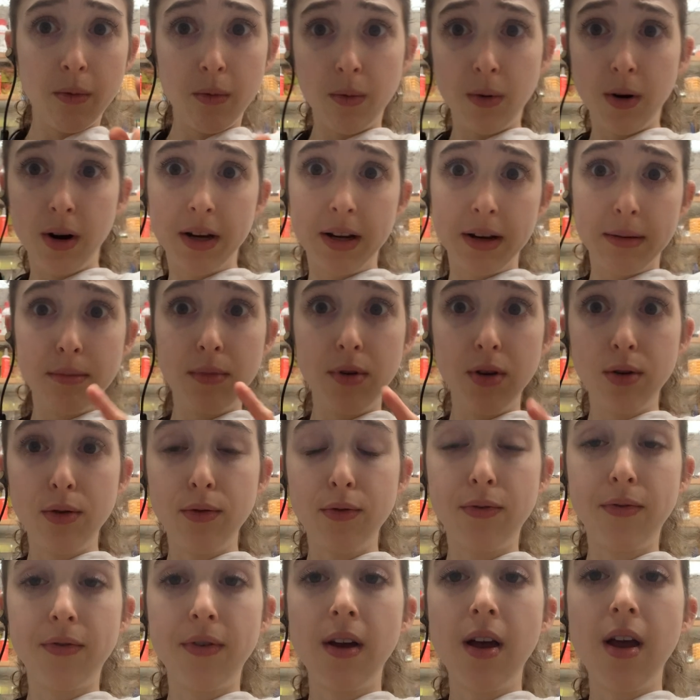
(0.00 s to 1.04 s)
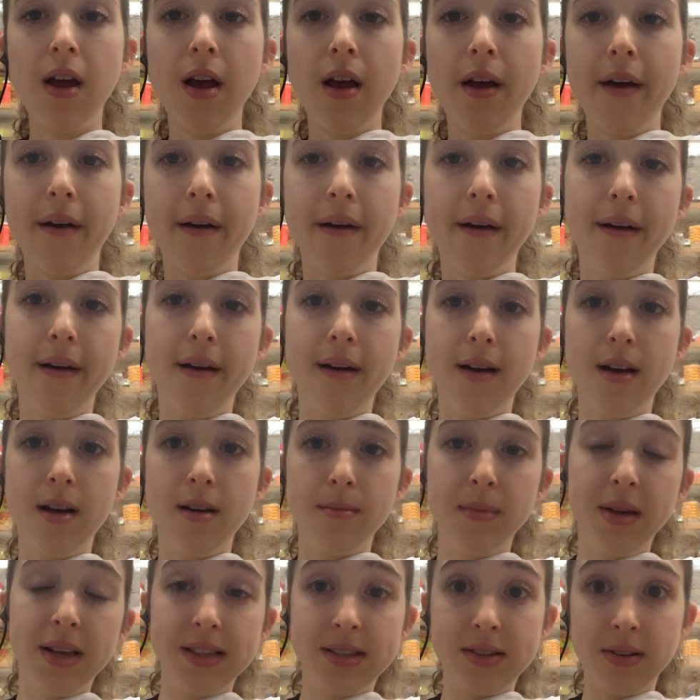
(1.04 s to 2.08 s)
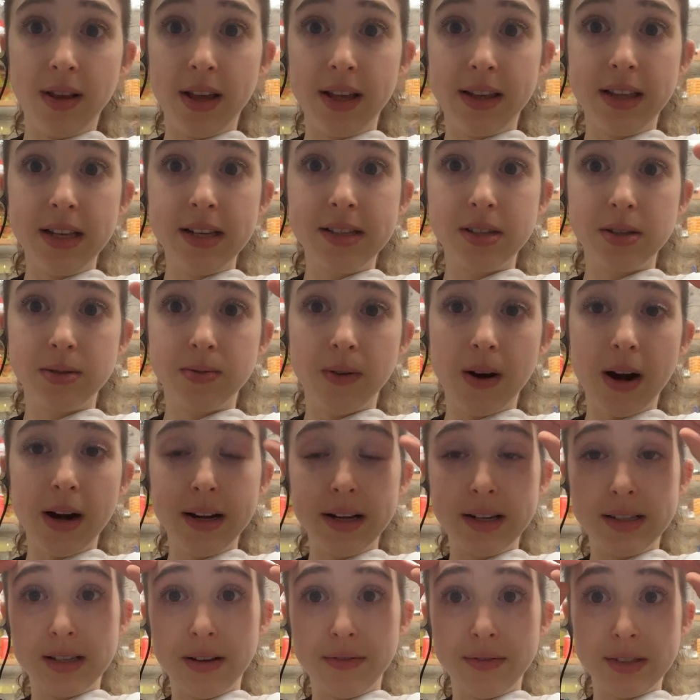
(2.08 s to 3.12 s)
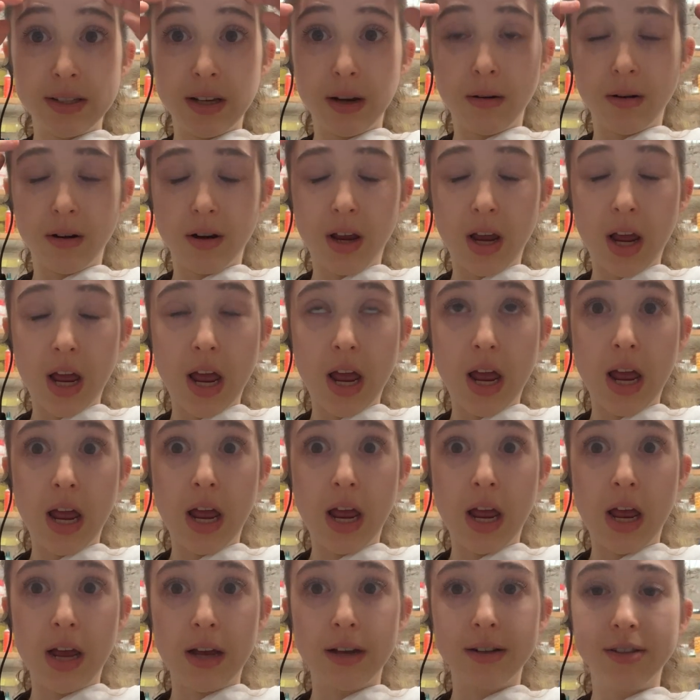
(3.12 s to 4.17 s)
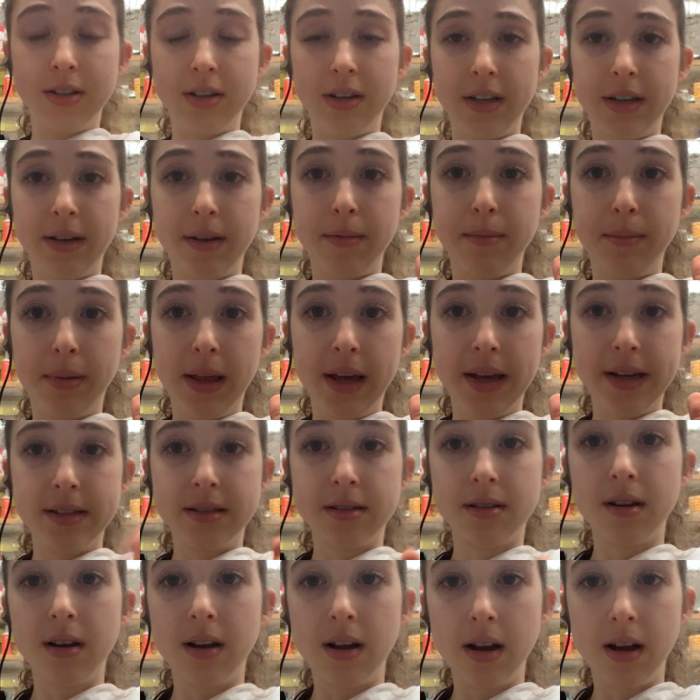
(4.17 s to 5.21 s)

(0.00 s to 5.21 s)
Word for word: work and move. Um, and so like thesis writing and stuff is like, ah, cause you're like in place.